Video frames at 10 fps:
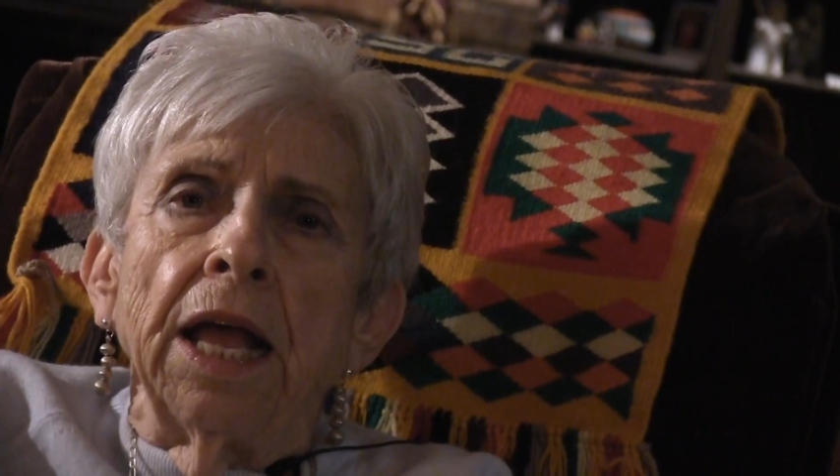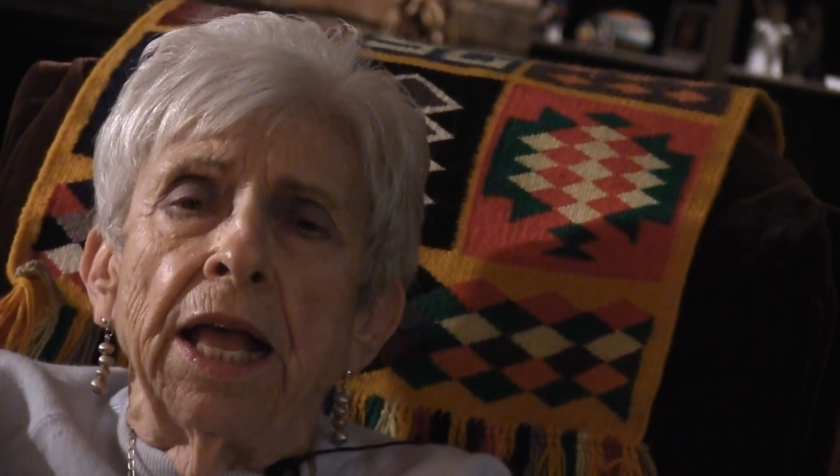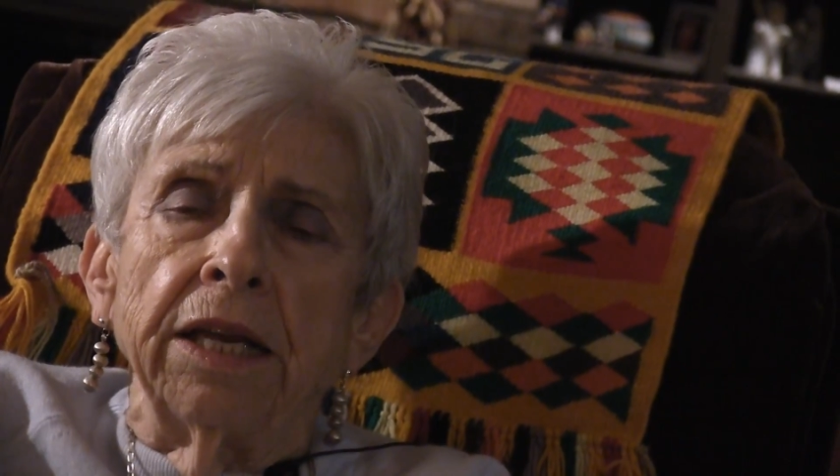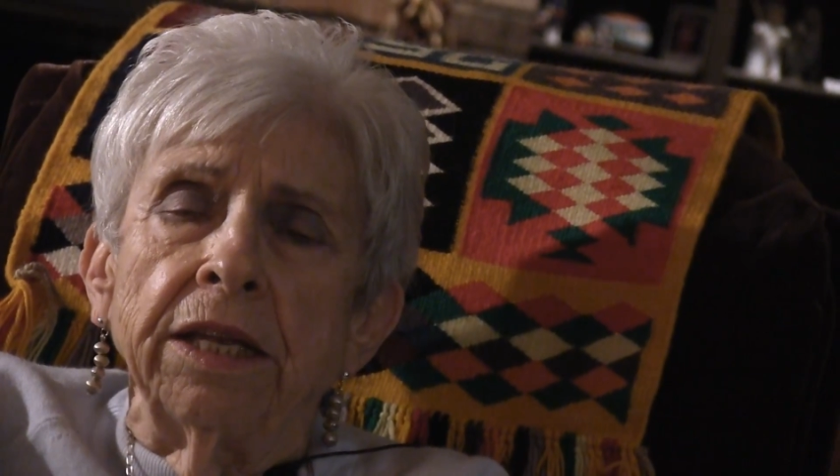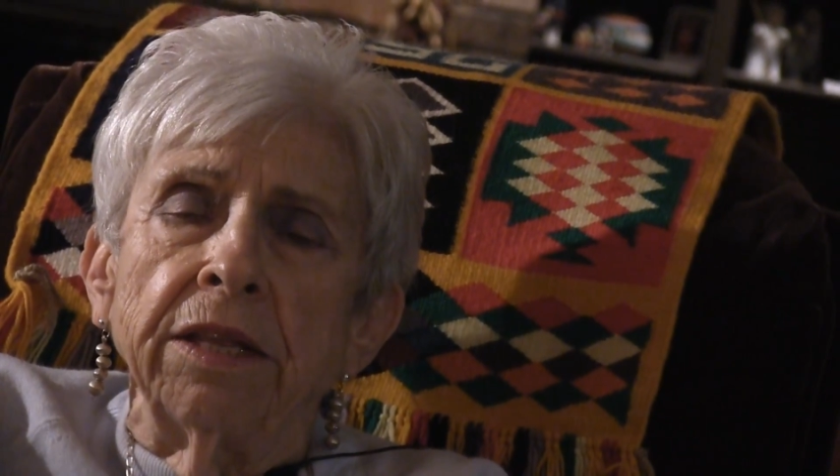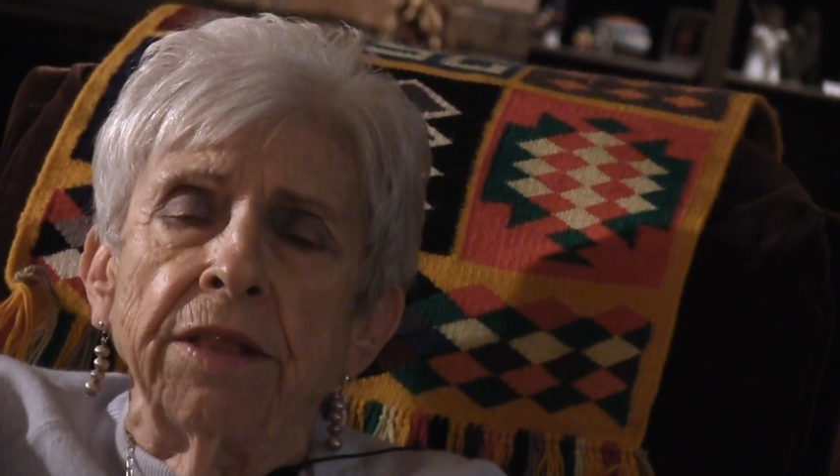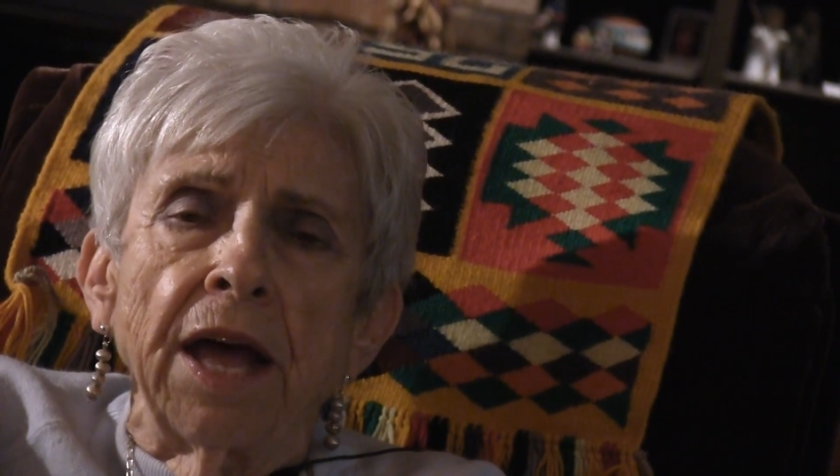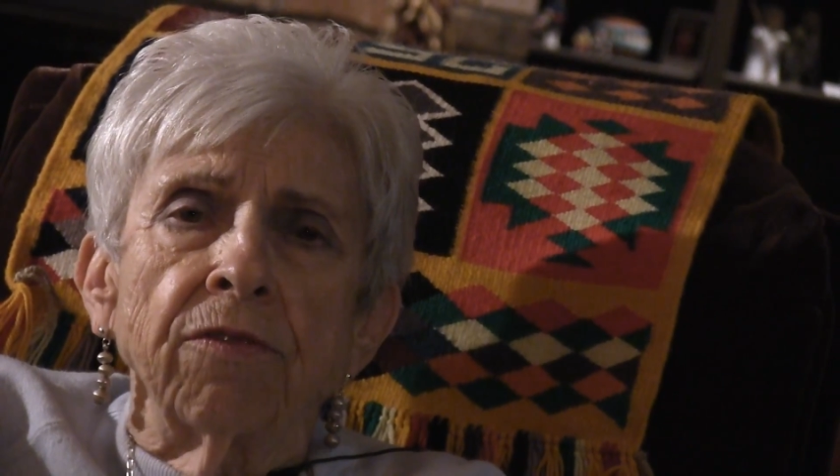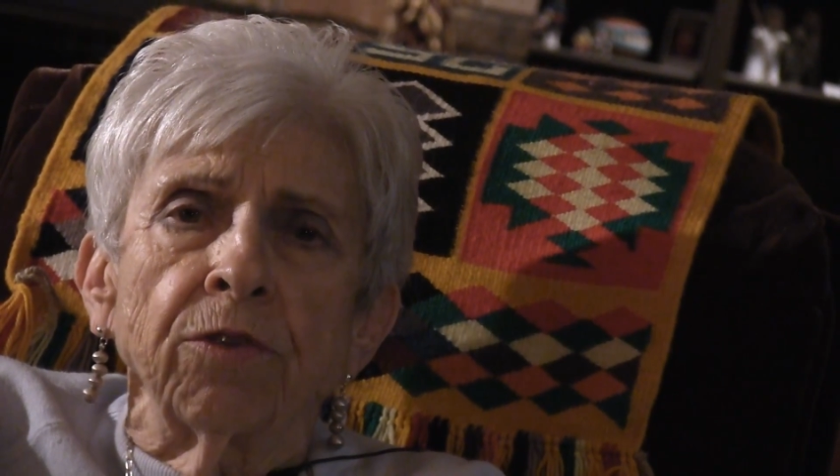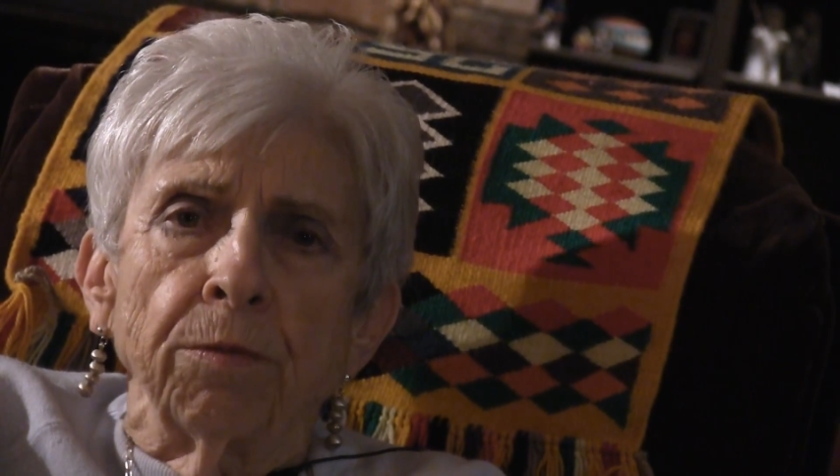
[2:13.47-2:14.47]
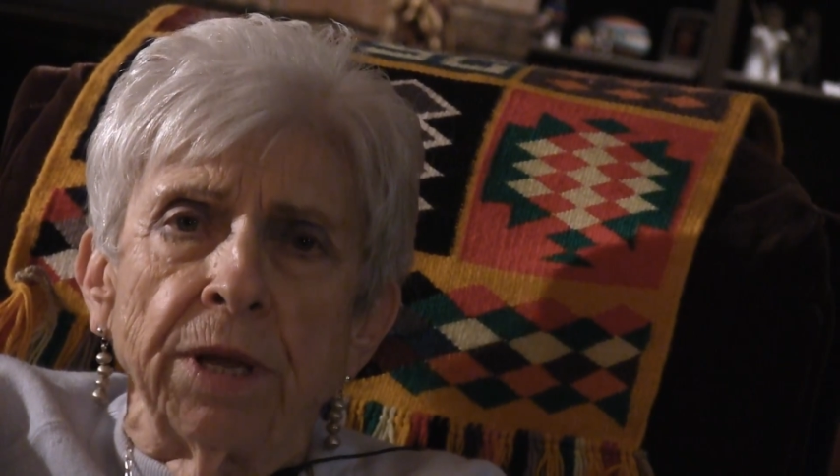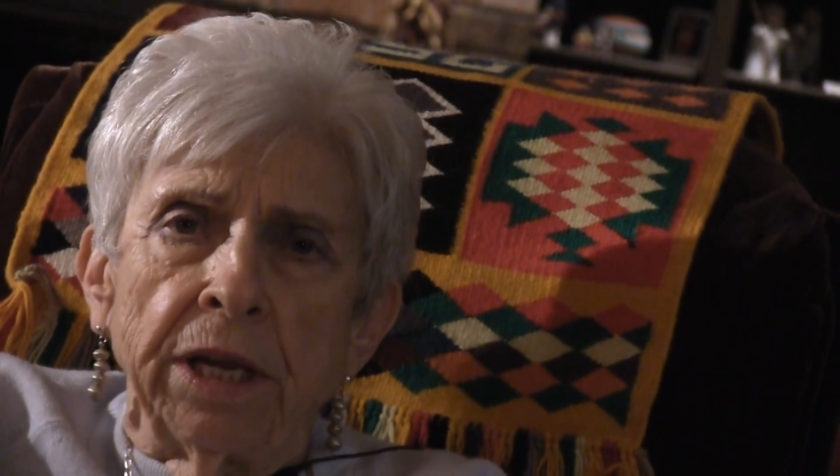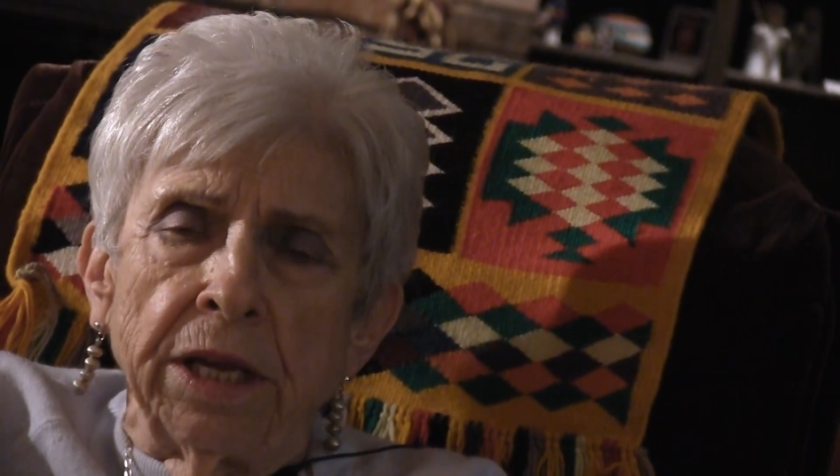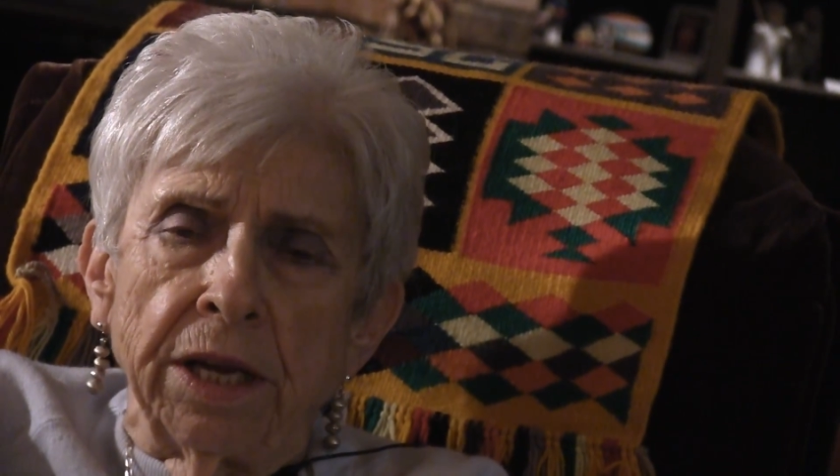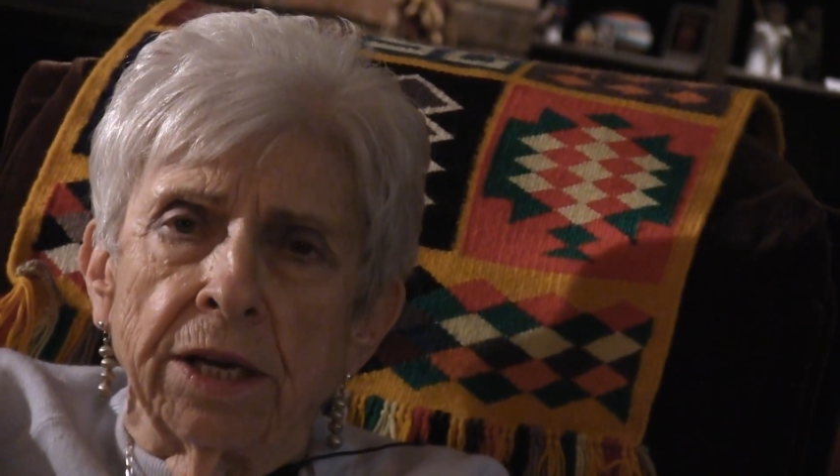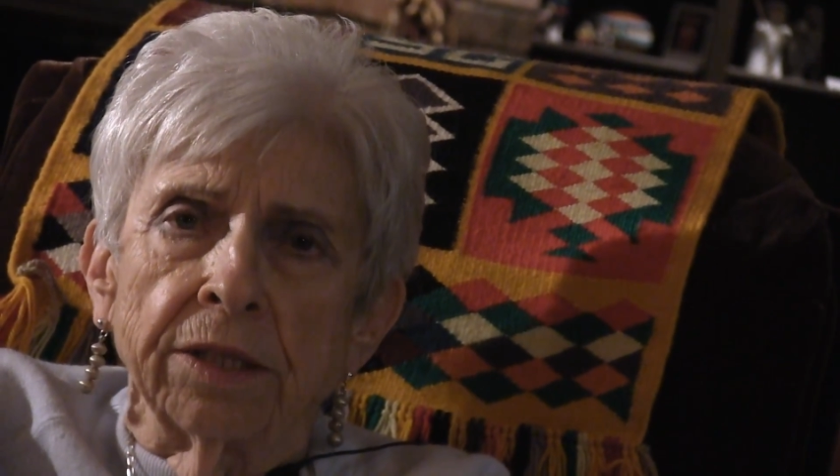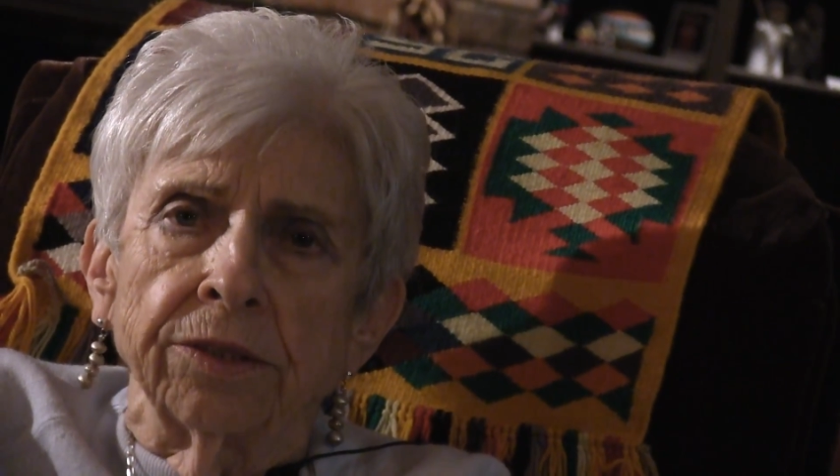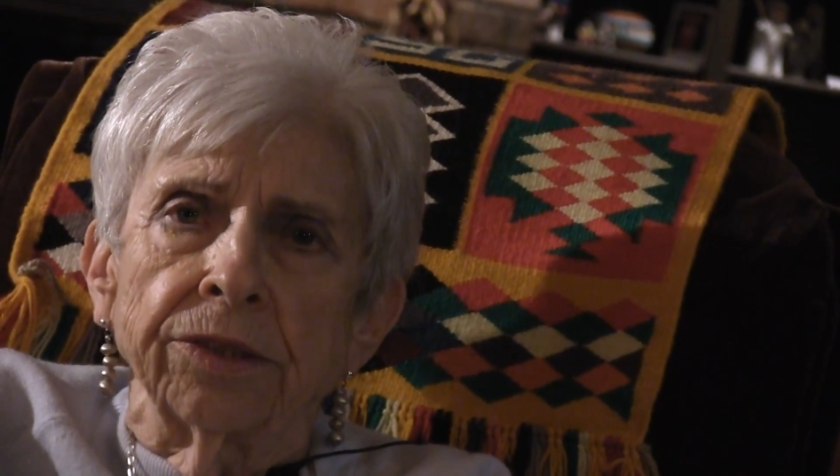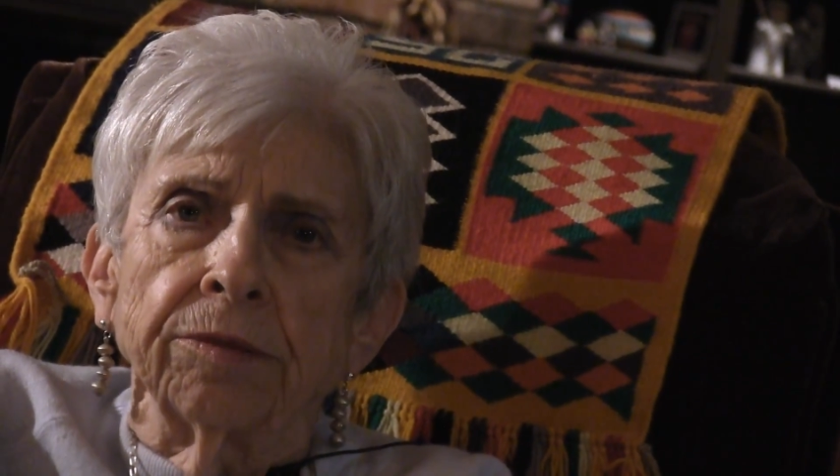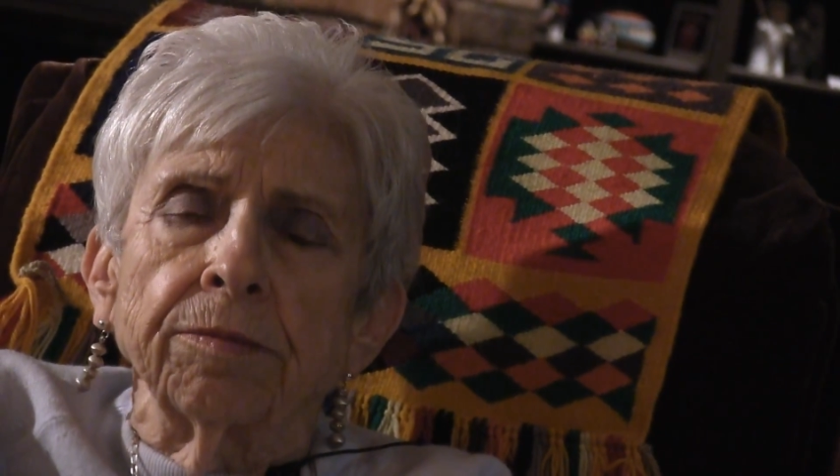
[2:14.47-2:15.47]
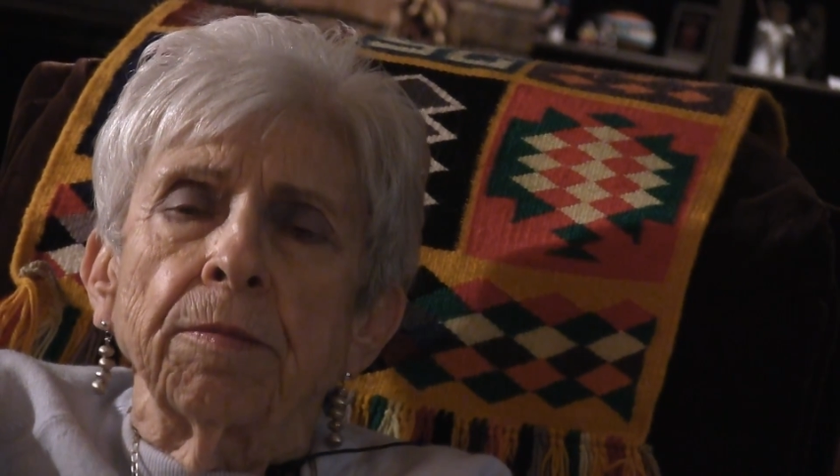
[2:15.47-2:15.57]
and did that for many years.